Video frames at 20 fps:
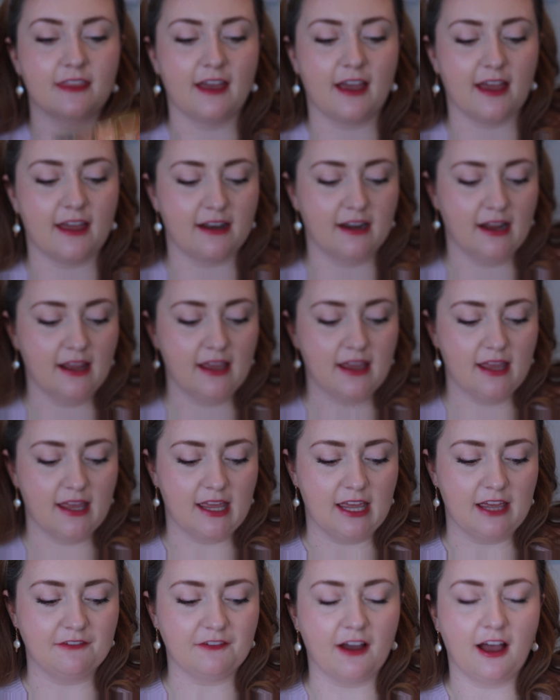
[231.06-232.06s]
that
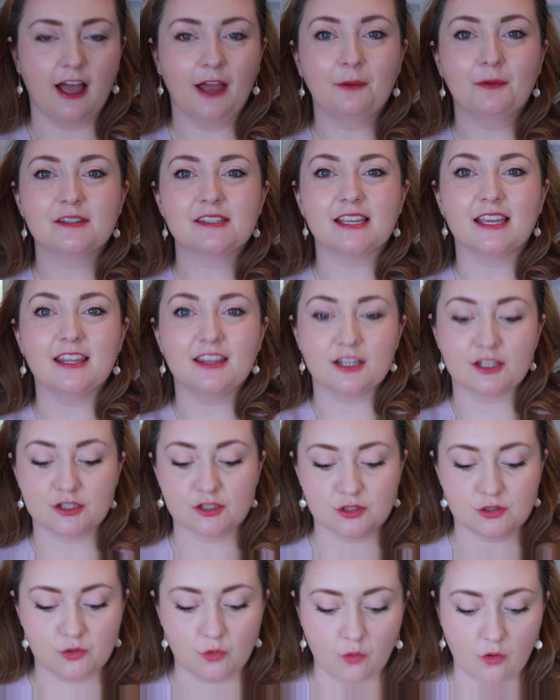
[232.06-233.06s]
if I was in the
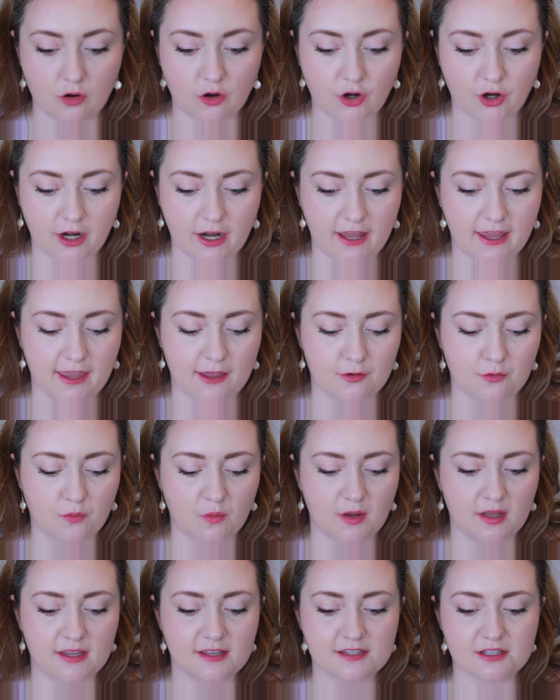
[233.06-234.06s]
store and
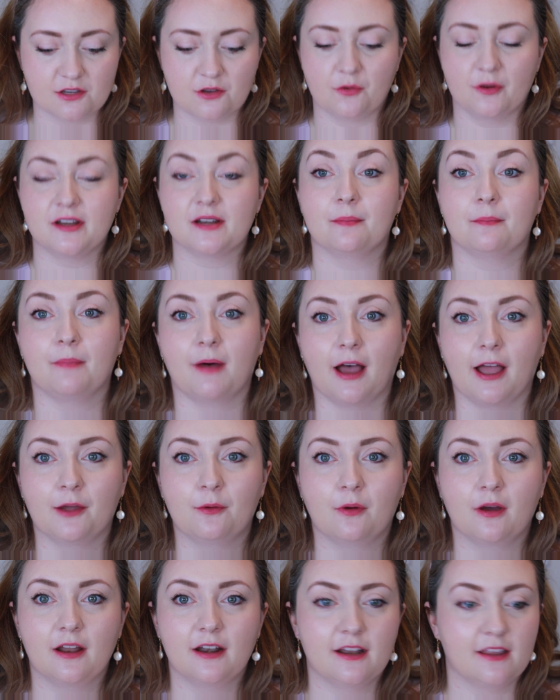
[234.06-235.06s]
was going to buy
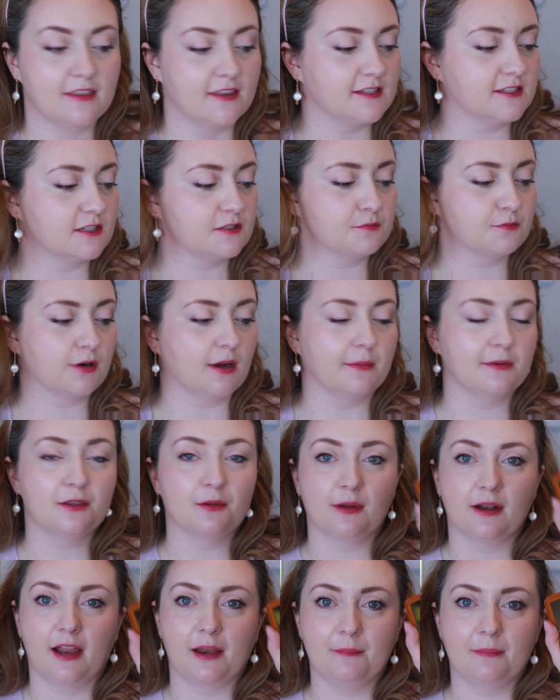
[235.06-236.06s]
one, this is probably the
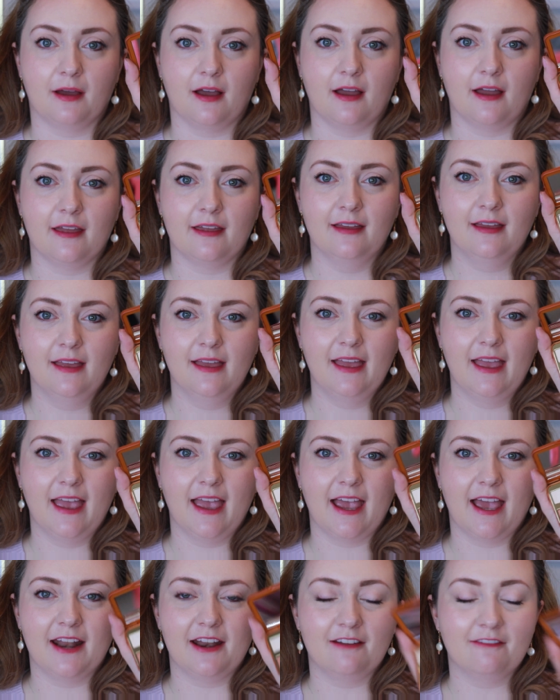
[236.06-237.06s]
one I'd buy.
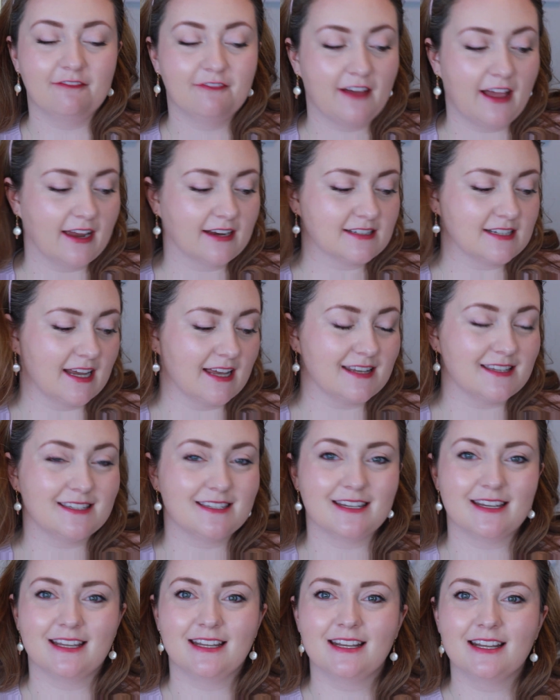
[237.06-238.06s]
And in fact, I
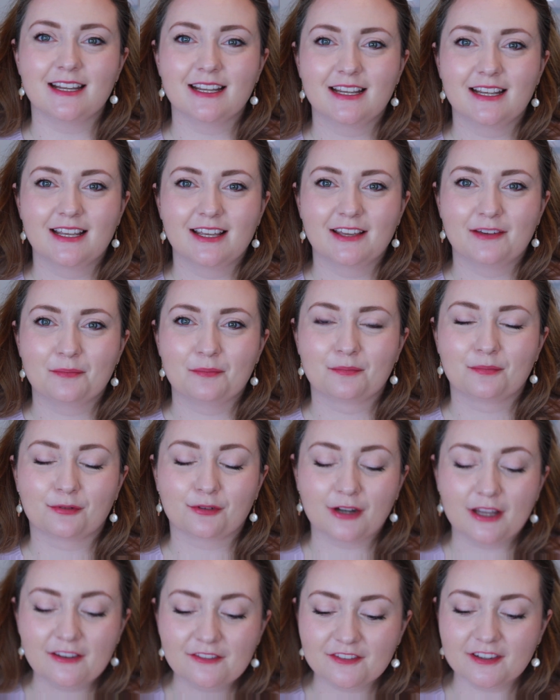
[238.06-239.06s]
did
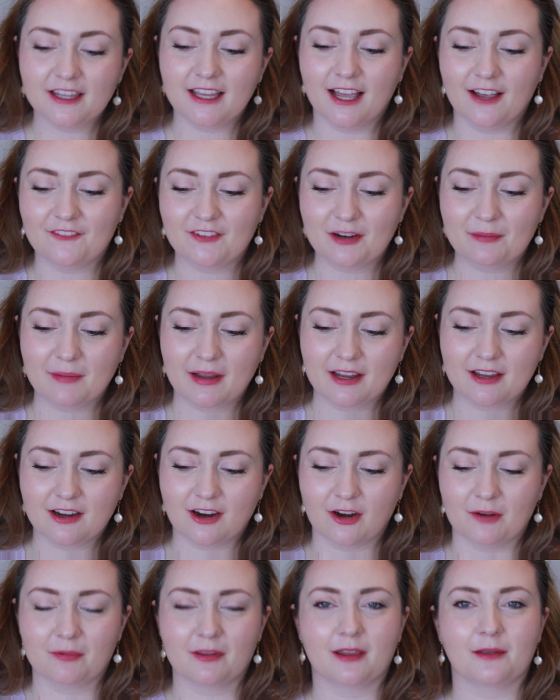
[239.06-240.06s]
briefly have it in my
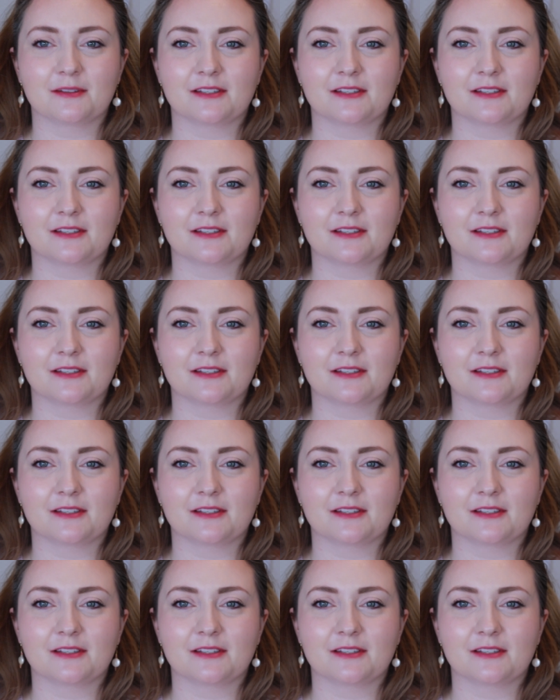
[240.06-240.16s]
cart, but then I